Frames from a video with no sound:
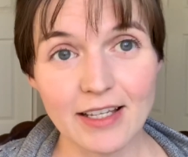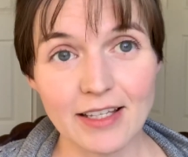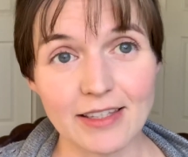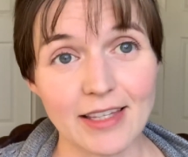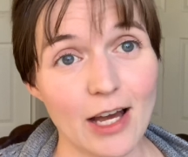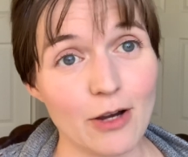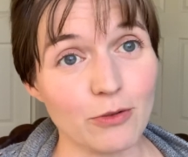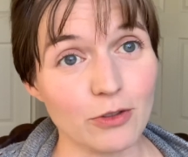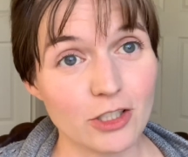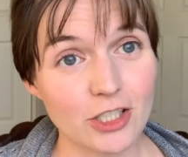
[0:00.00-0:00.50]

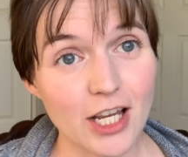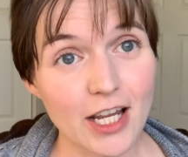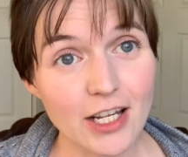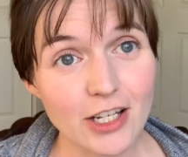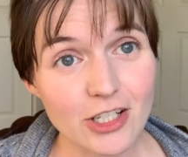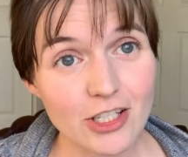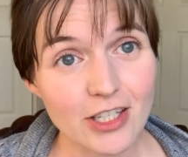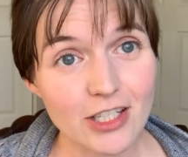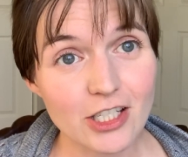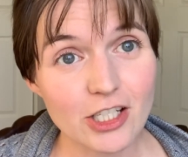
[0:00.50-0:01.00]
That will
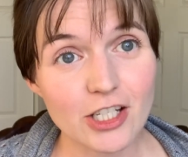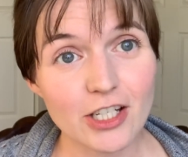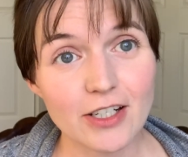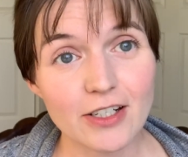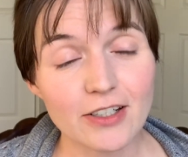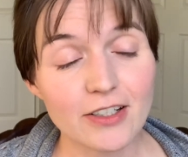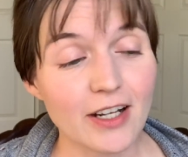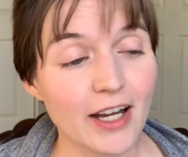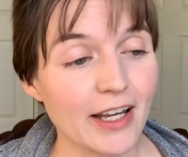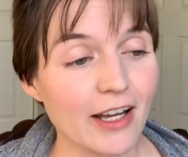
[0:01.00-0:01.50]
change this
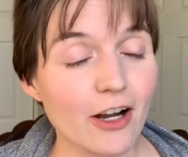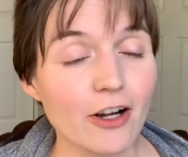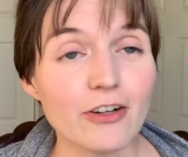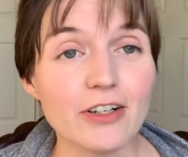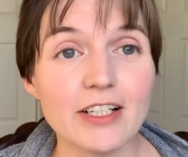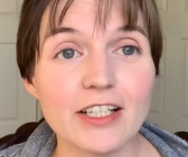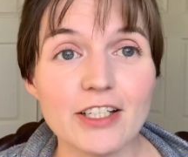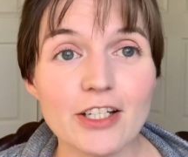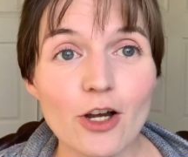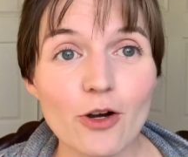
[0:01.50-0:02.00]
year, I
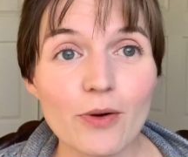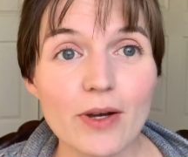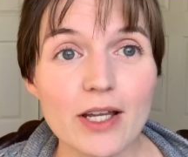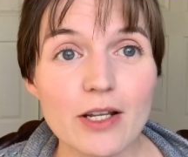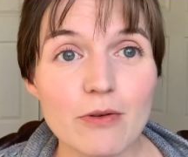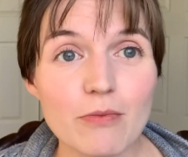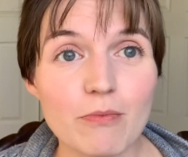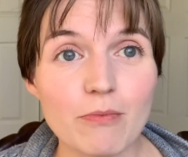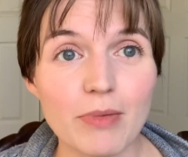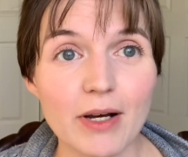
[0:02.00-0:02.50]
already know it,
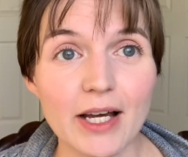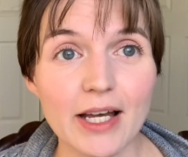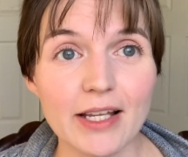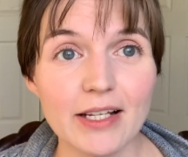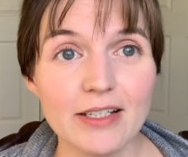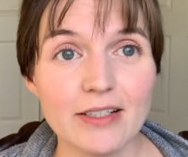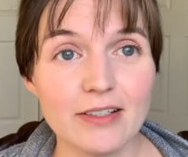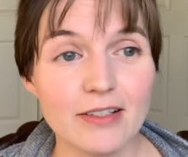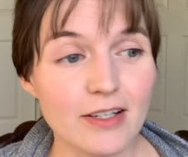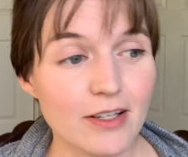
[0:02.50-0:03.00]
but
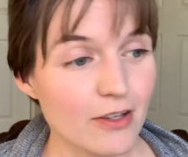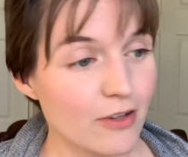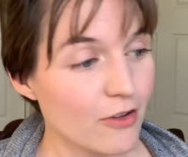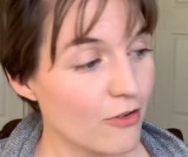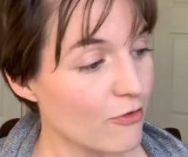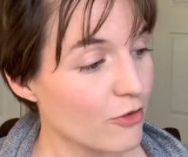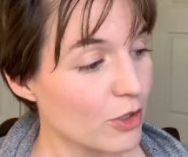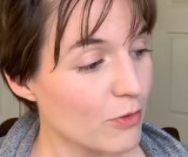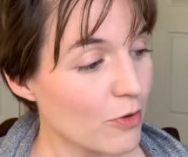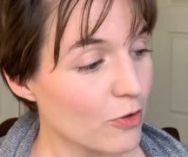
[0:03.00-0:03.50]

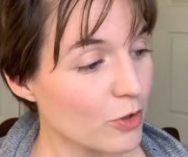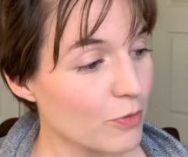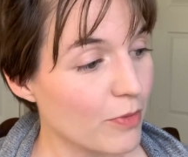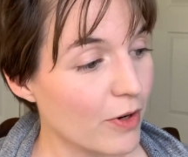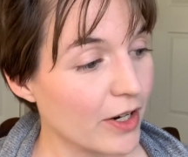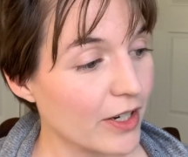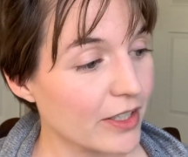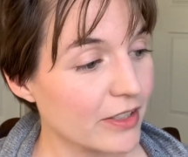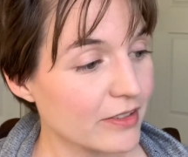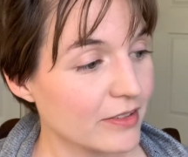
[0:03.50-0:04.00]
for the most
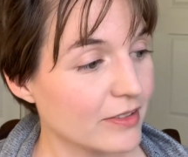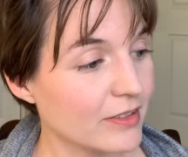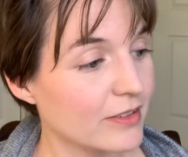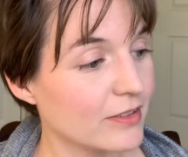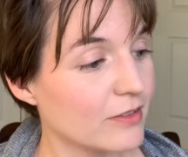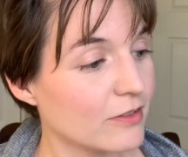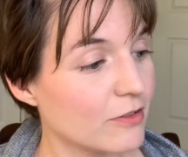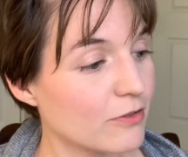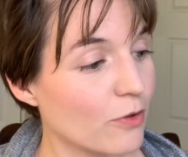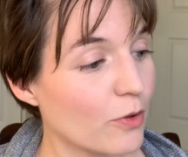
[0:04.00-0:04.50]
part,
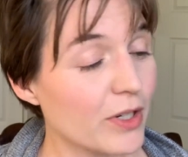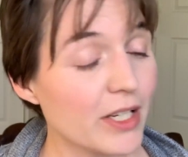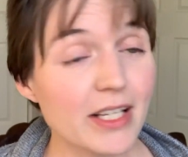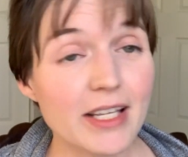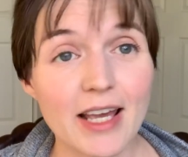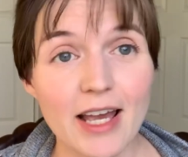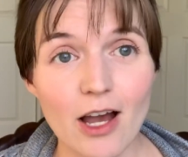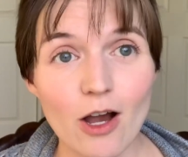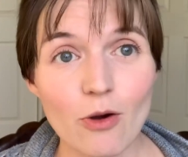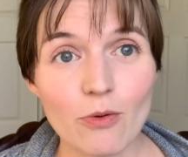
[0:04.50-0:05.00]
40
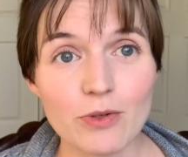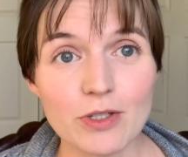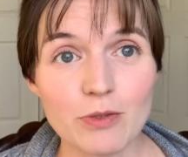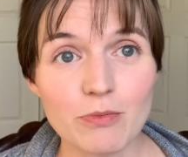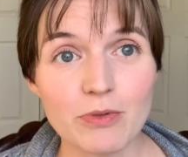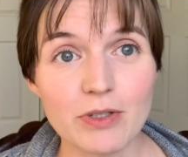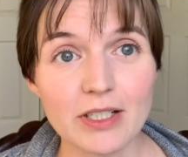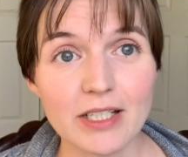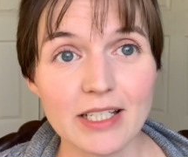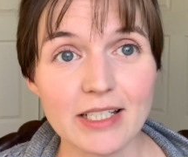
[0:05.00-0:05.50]
count was
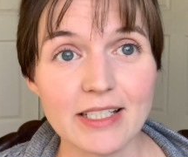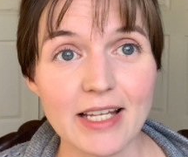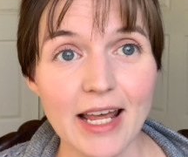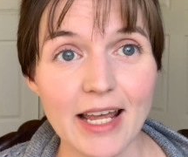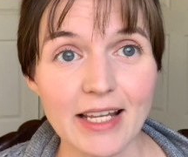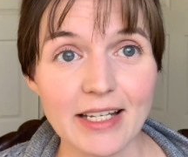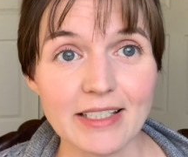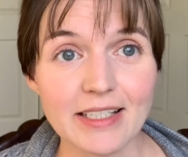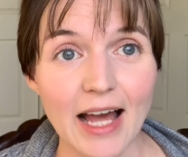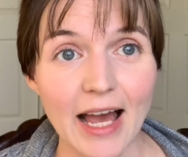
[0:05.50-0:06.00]
pretty
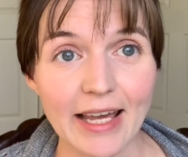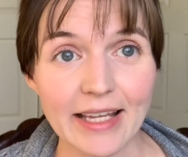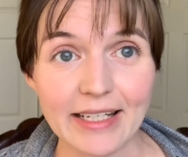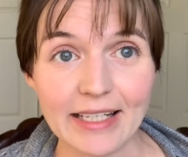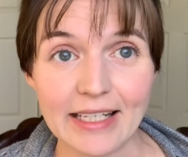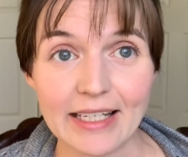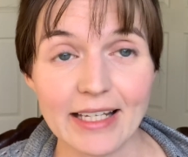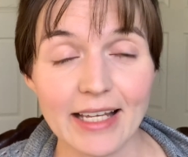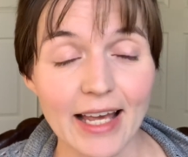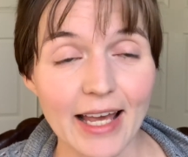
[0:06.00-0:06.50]
dang
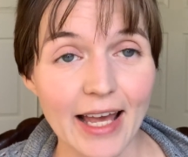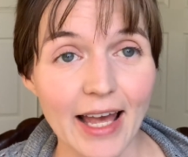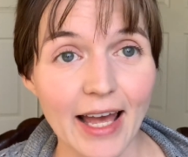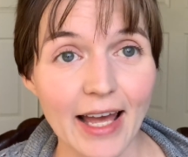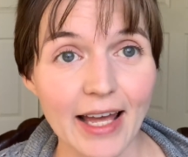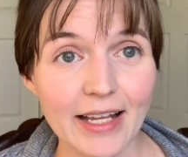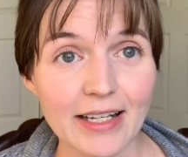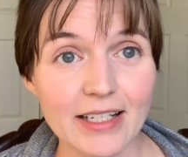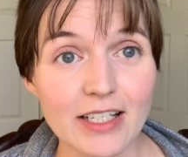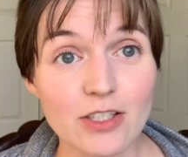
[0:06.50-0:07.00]
tiny,
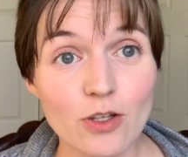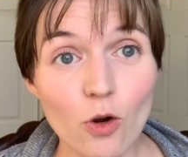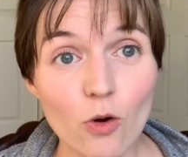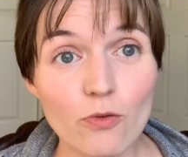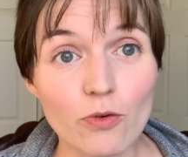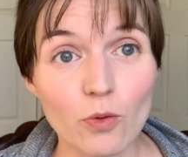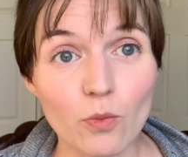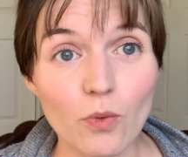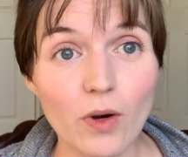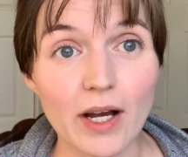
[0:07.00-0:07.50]
and it's
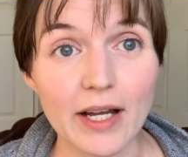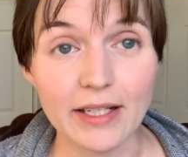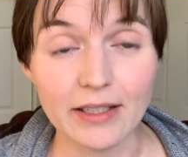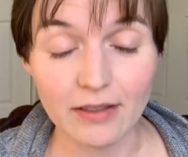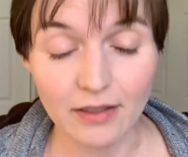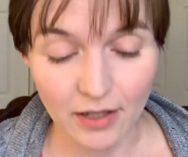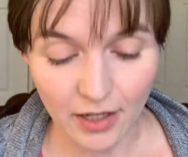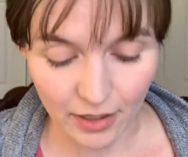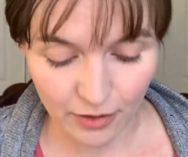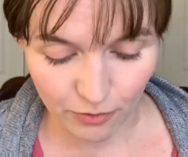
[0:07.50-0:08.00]
over 1
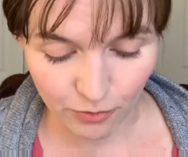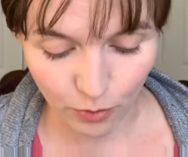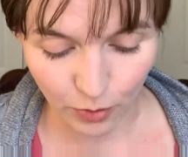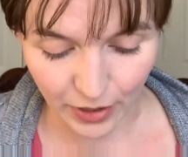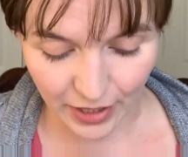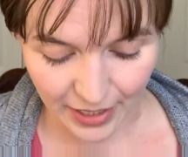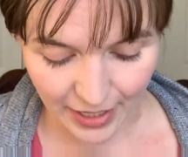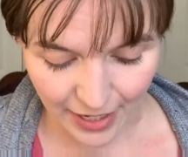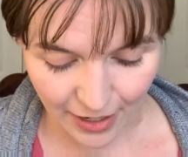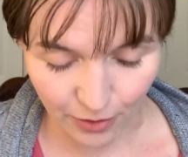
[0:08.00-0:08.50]
on
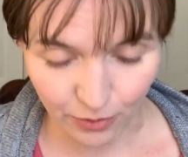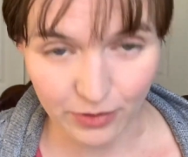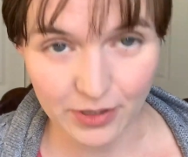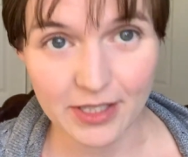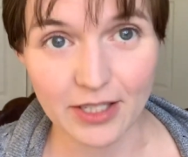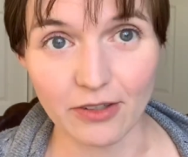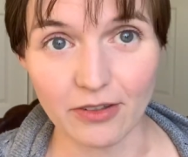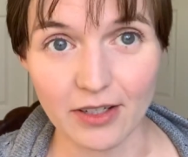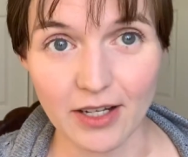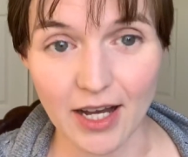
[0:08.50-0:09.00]
40 count
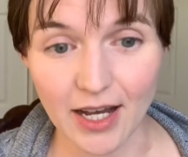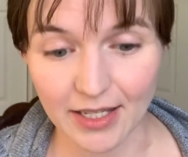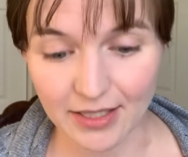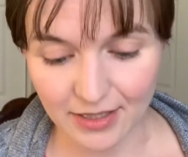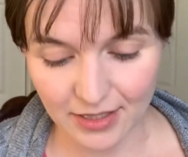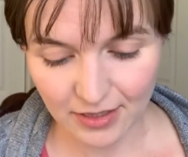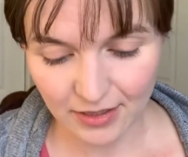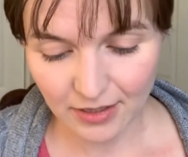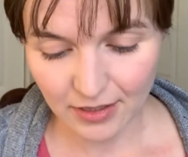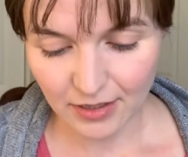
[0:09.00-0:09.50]
silk
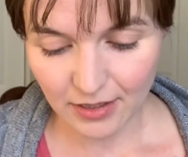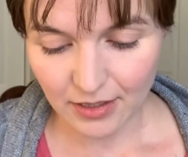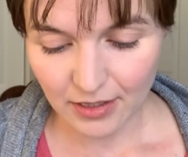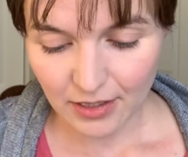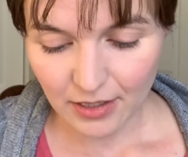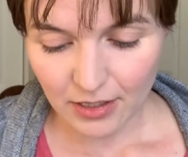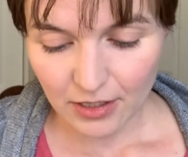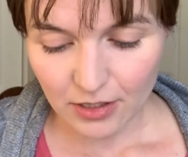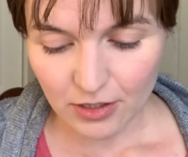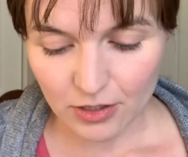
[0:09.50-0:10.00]
gauze.
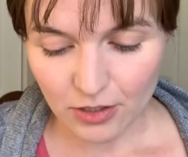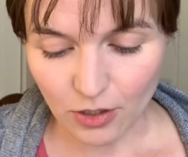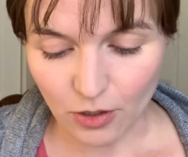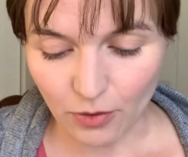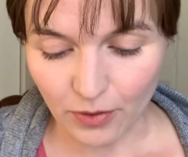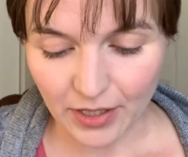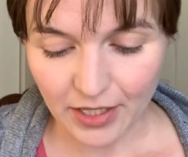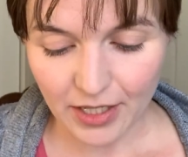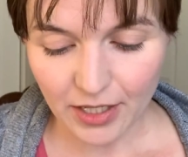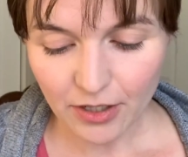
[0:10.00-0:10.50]
So
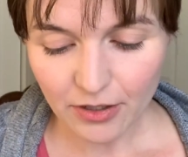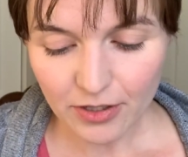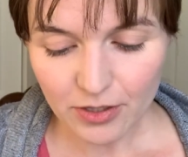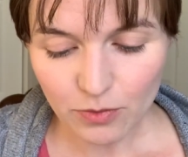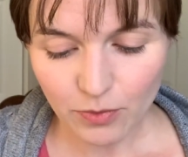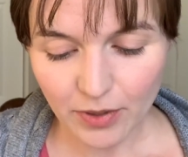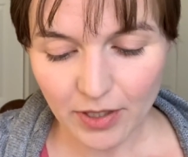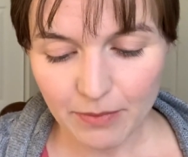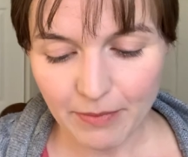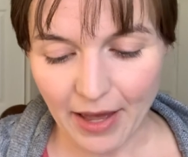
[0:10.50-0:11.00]
here's
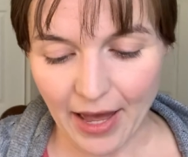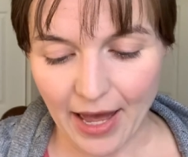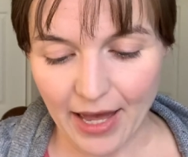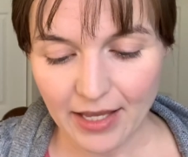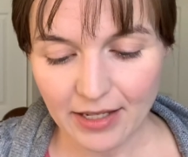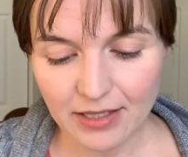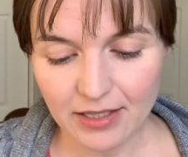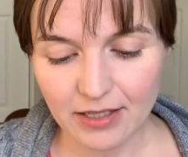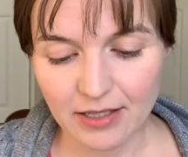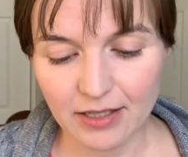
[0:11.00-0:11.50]
where I'm
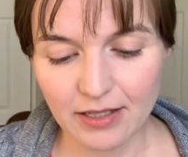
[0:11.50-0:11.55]
at.